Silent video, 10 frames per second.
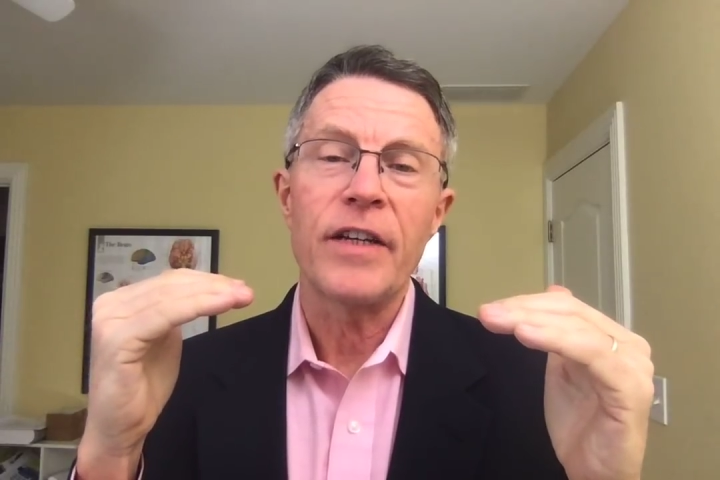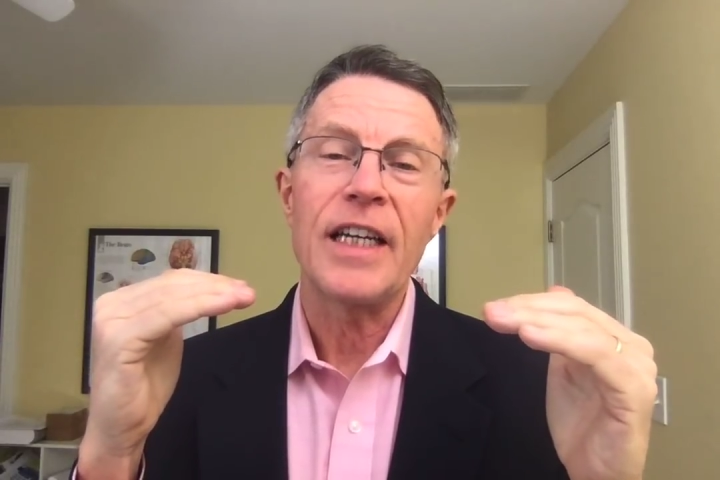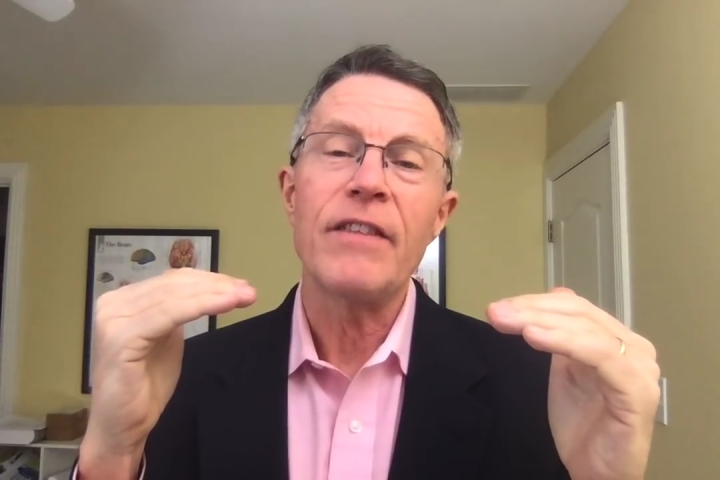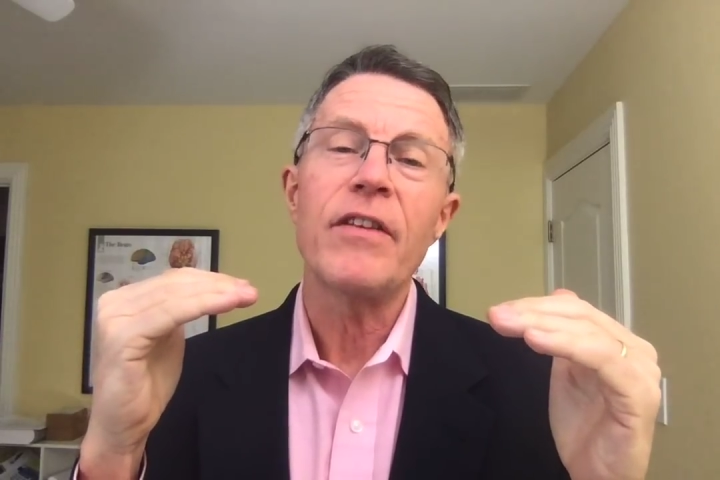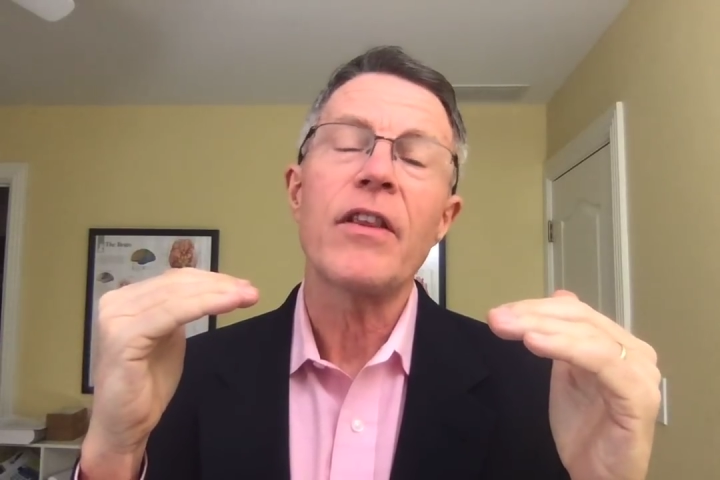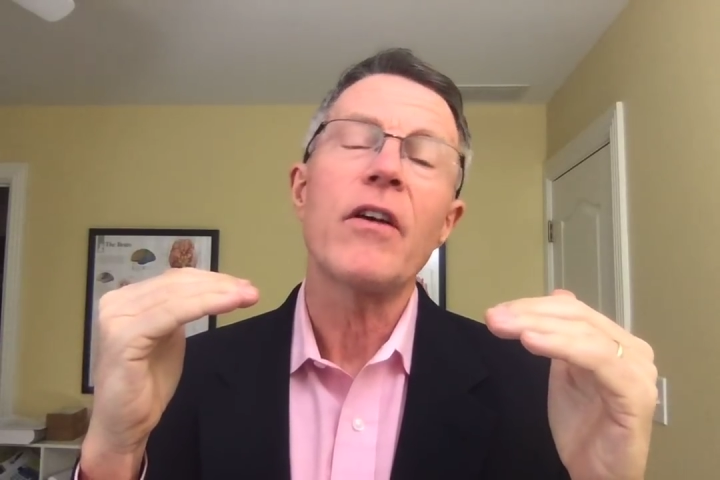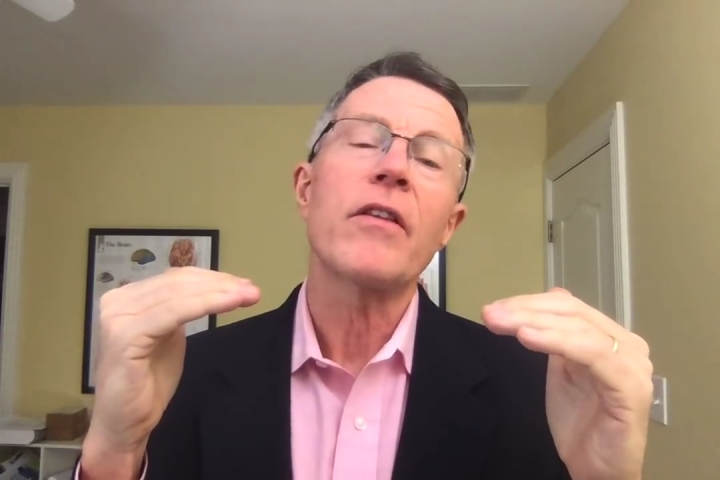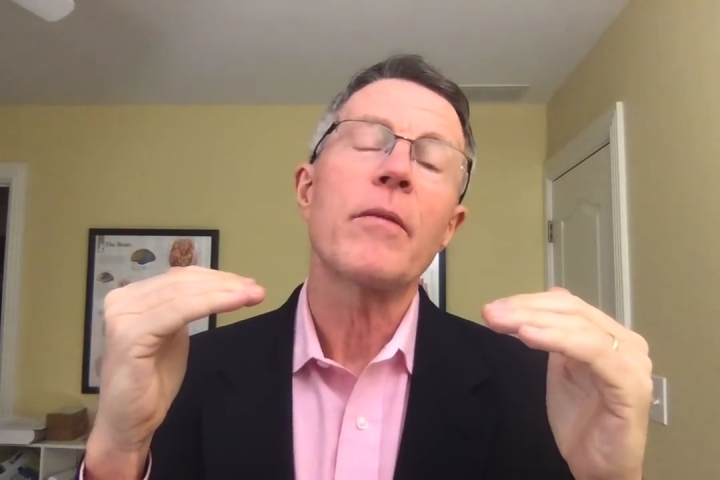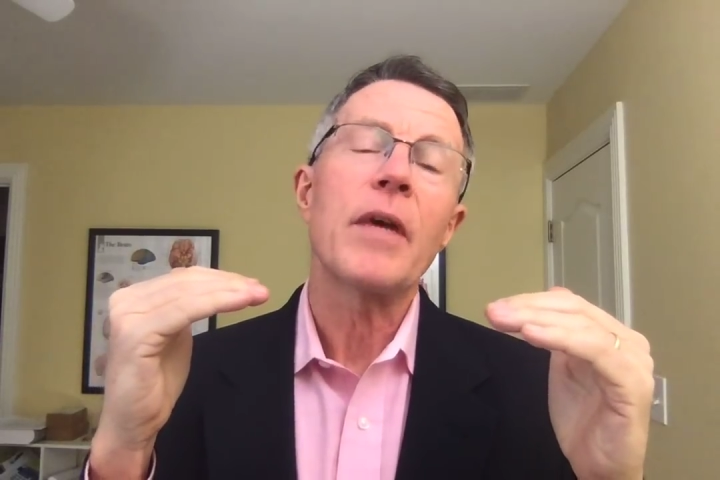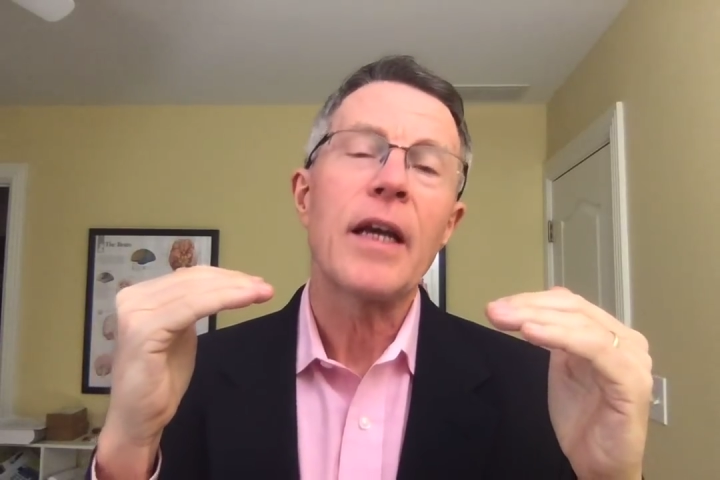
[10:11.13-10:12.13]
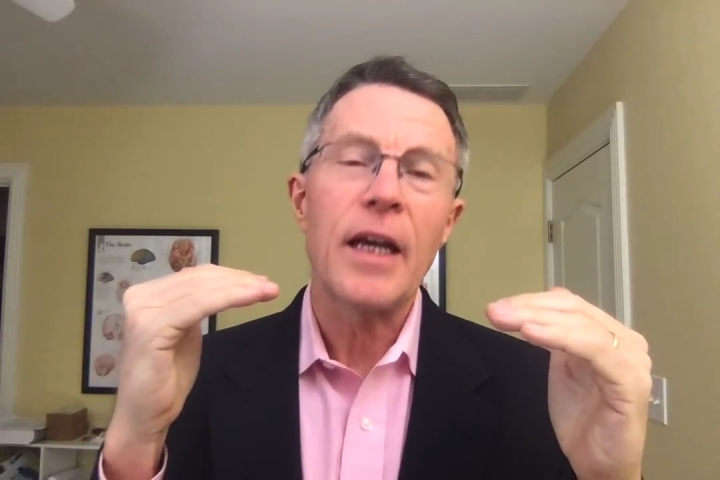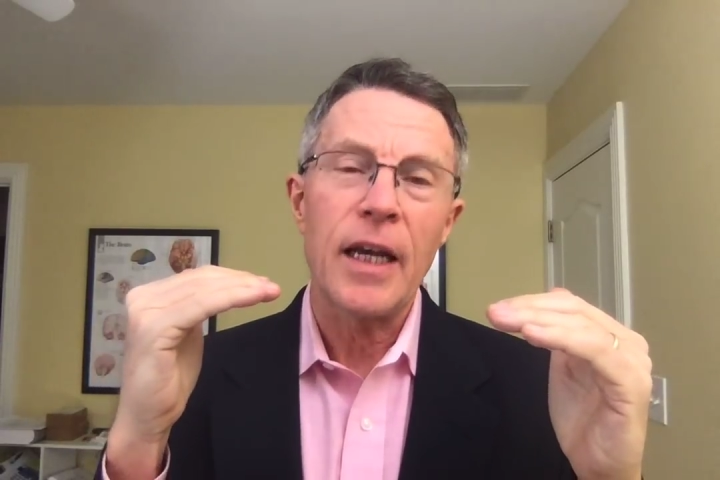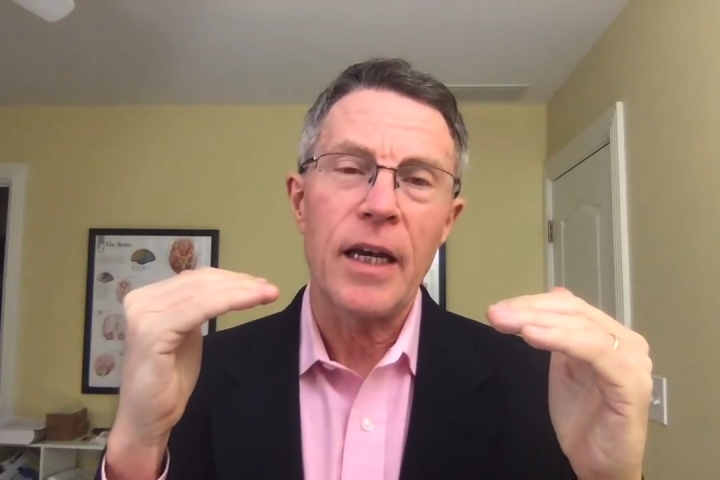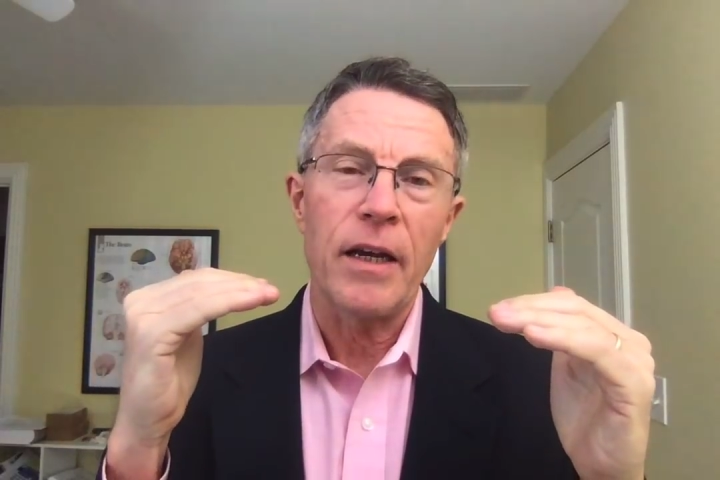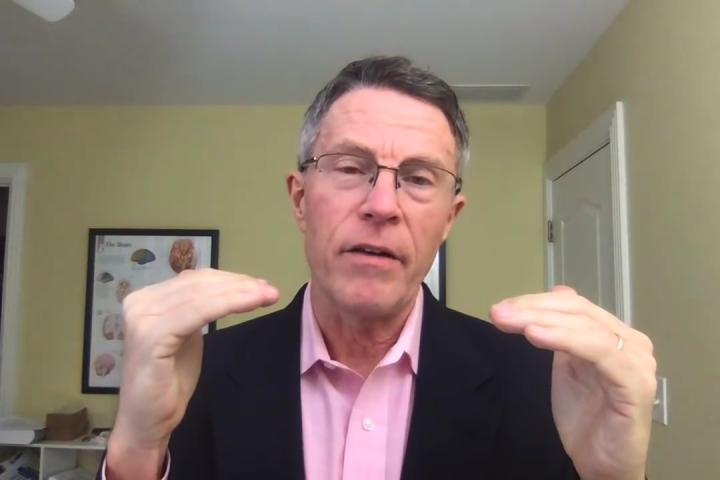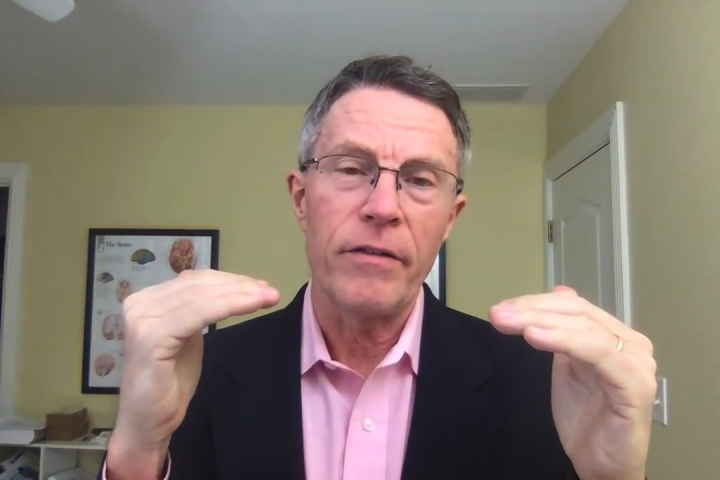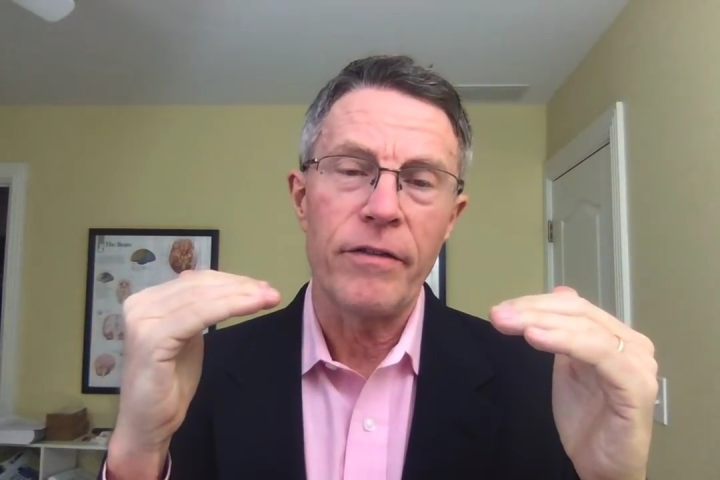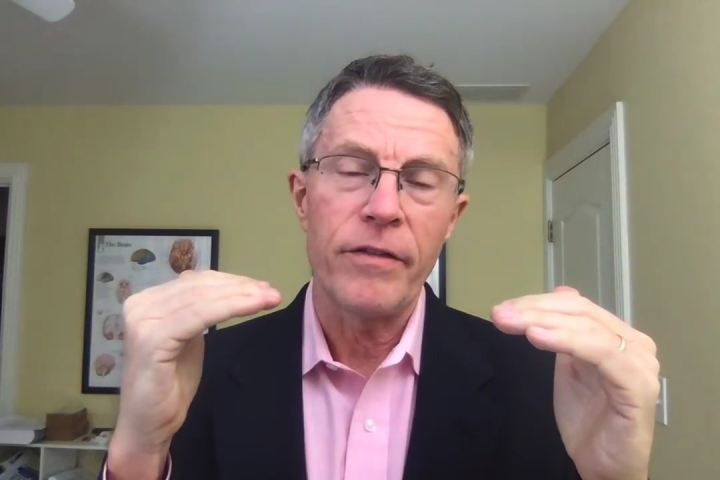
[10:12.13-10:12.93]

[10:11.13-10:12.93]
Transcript: even though they may have